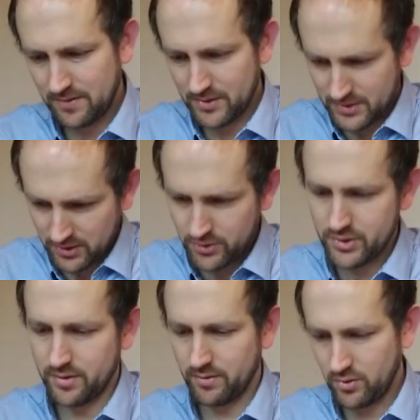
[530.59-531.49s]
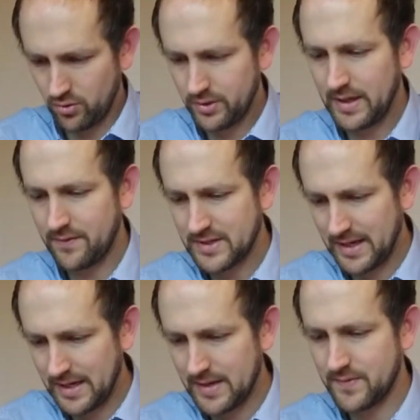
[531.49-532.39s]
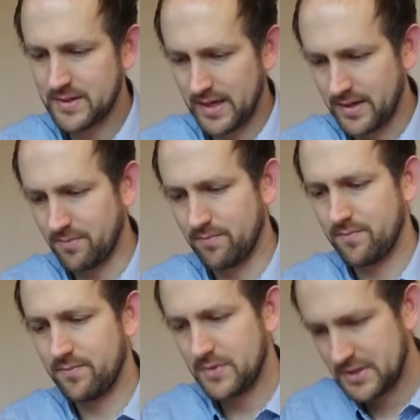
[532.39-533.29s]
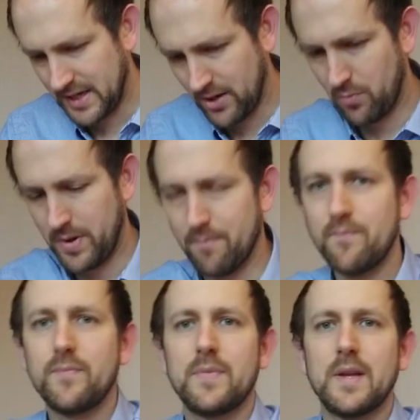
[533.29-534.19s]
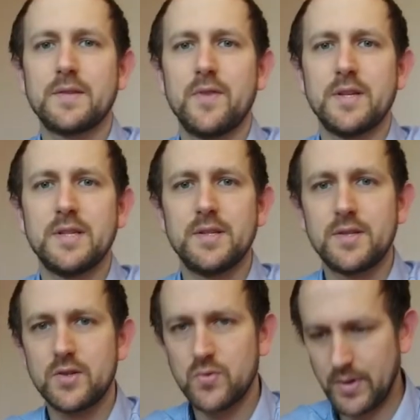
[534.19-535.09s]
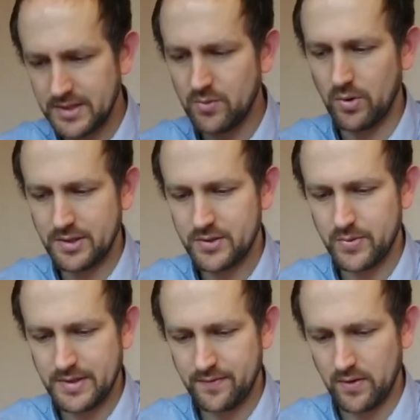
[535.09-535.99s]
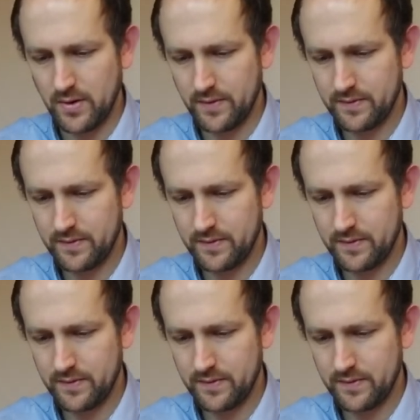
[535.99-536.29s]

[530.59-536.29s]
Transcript: The solution. God gives Eve to Adam to help him. That's verses 21 to 25.